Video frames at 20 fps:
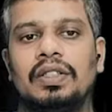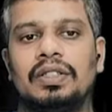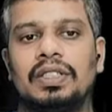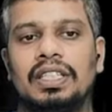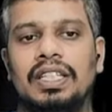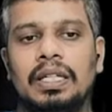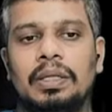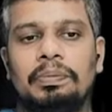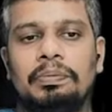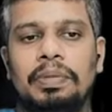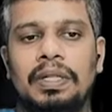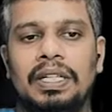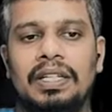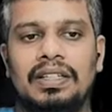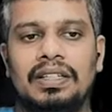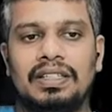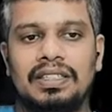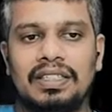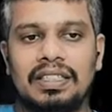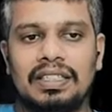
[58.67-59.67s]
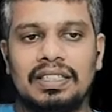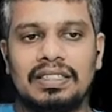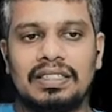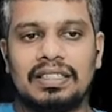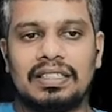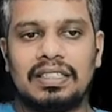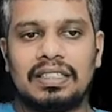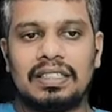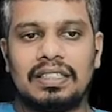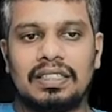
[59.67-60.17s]
So here P naught
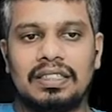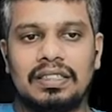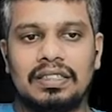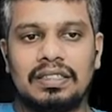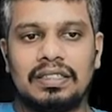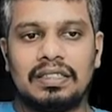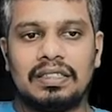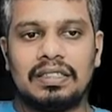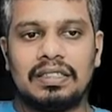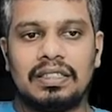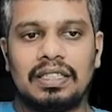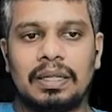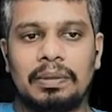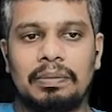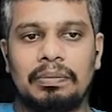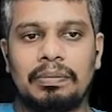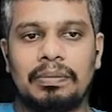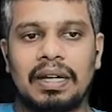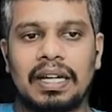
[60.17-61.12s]
is the